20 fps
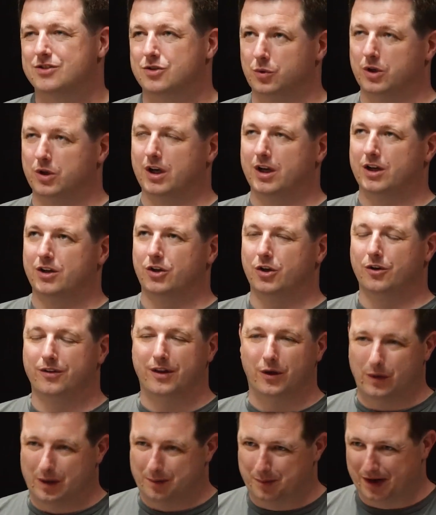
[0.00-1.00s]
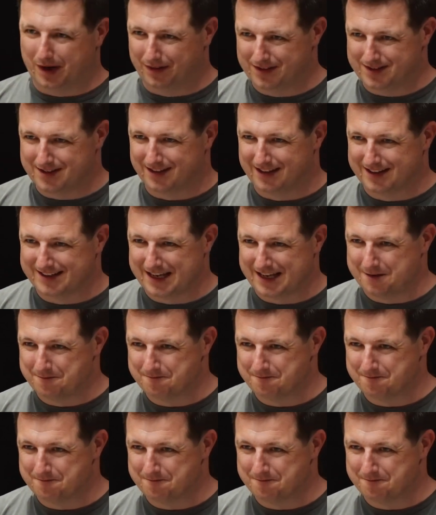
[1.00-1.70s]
so you're the only apprentice in the team.